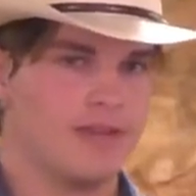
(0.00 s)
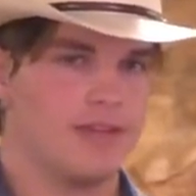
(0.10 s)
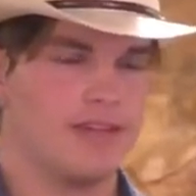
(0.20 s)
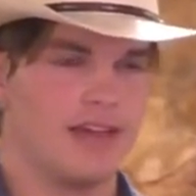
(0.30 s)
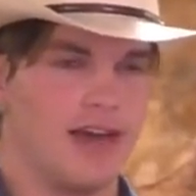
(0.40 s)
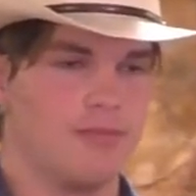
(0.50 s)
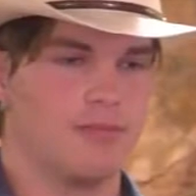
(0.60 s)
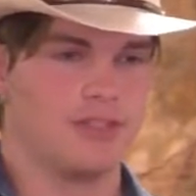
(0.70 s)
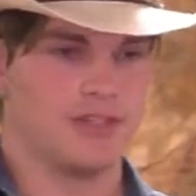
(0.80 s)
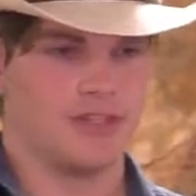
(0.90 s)
then God
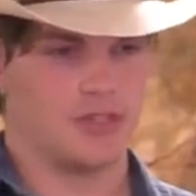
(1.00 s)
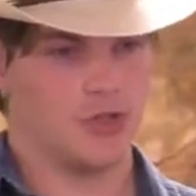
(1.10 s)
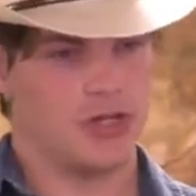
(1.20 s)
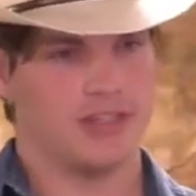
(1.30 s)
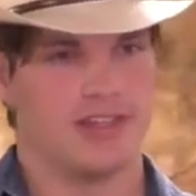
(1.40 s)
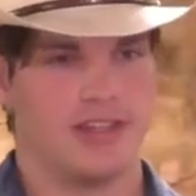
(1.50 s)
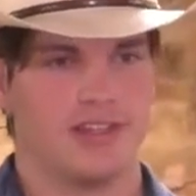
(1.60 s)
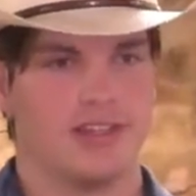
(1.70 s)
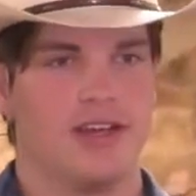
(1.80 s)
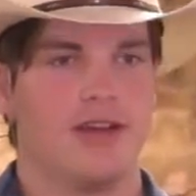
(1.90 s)
is going to trust
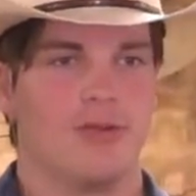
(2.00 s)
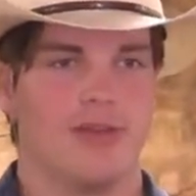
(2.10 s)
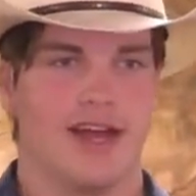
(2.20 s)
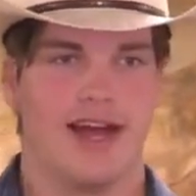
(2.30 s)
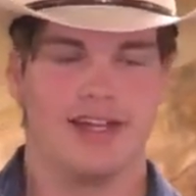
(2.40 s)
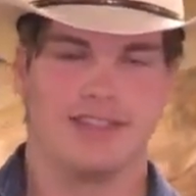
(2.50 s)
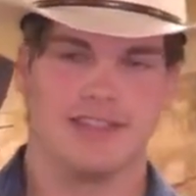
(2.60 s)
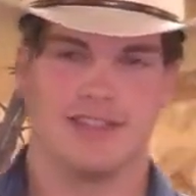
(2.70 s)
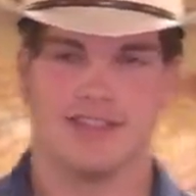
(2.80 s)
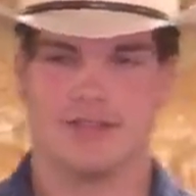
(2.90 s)
us when the high
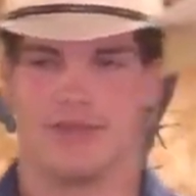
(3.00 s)
seasons of